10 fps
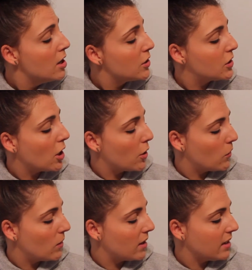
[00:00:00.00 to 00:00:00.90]

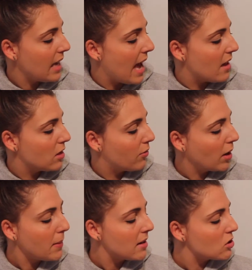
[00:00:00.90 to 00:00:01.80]
So yeah, The
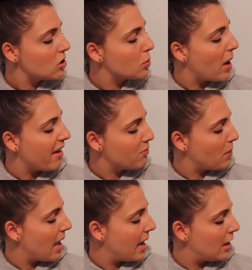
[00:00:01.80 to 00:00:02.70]
Ringmaster's Wife
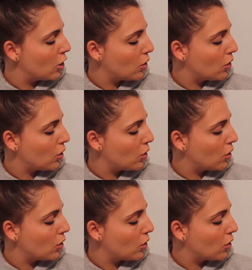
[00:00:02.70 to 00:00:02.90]
by